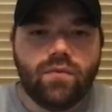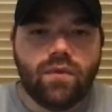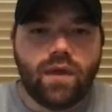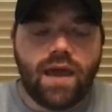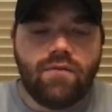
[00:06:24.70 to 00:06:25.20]

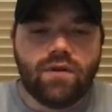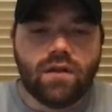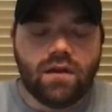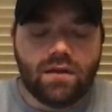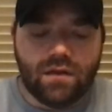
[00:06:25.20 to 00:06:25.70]
have
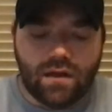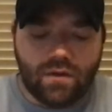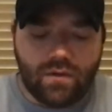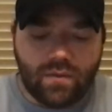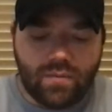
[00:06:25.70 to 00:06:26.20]
a
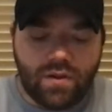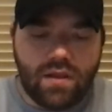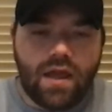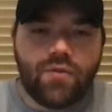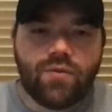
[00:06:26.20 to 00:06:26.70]

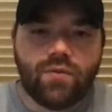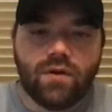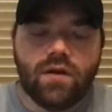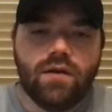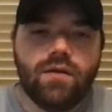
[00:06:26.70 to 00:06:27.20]

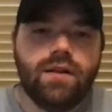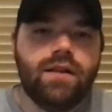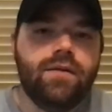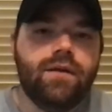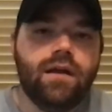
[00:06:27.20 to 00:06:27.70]
plethora
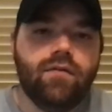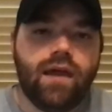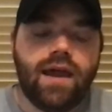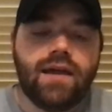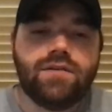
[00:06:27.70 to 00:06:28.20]
of
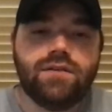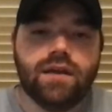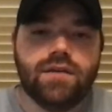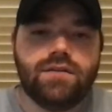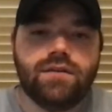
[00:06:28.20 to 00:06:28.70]

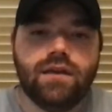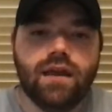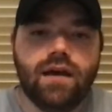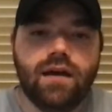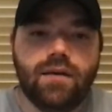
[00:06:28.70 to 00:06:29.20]
access to
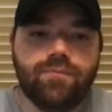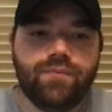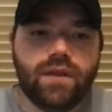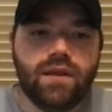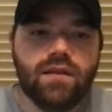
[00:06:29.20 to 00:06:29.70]
God
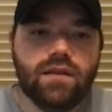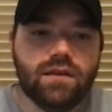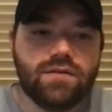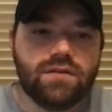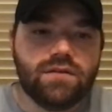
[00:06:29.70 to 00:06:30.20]
in
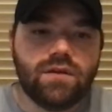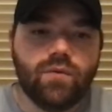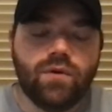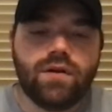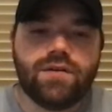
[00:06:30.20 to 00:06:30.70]
this. And so
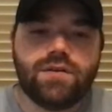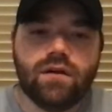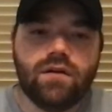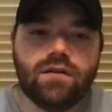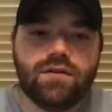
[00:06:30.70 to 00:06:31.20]
we're going to
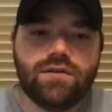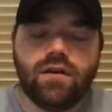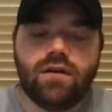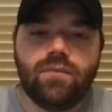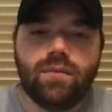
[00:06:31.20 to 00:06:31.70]
start in
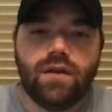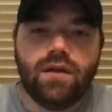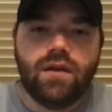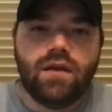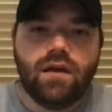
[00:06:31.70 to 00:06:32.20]
Psalm
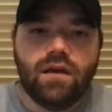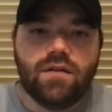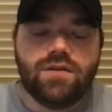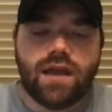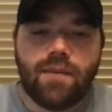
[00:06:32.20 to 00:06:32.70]

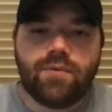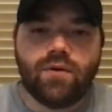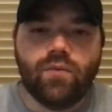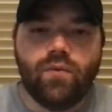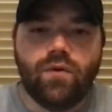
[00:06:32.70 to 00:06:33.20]

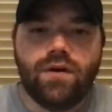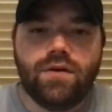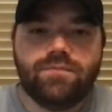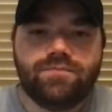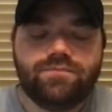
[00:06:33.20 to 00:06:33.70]
chapter 1